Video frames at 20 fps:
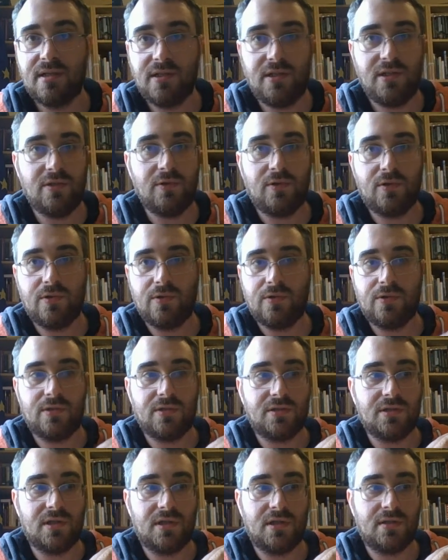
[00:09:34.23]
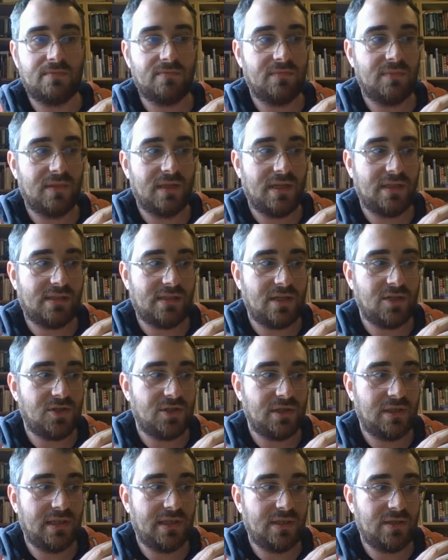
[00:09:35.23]
You could
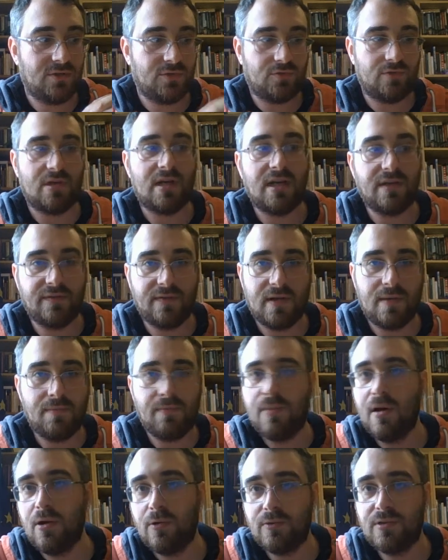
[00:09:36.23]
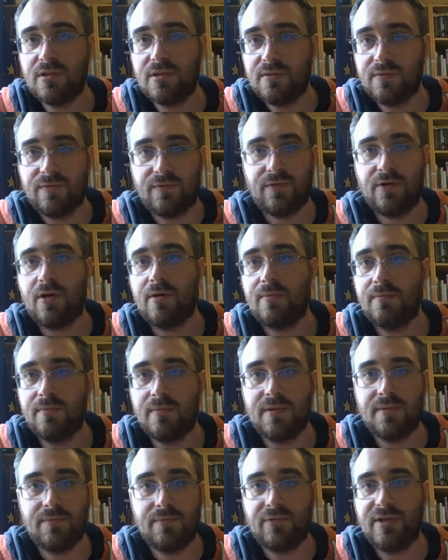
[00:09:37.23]
essentially drive a boat
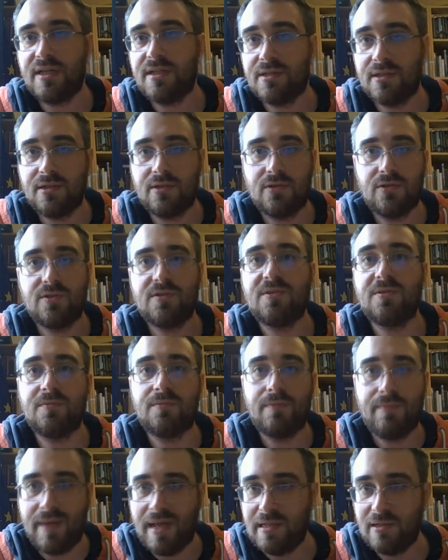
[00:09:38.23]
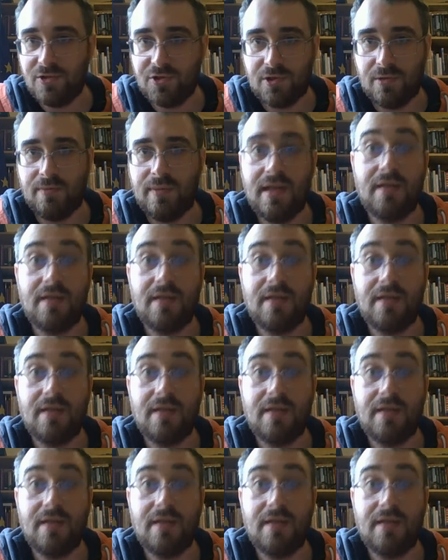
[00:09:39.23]
from Britain to Belgium,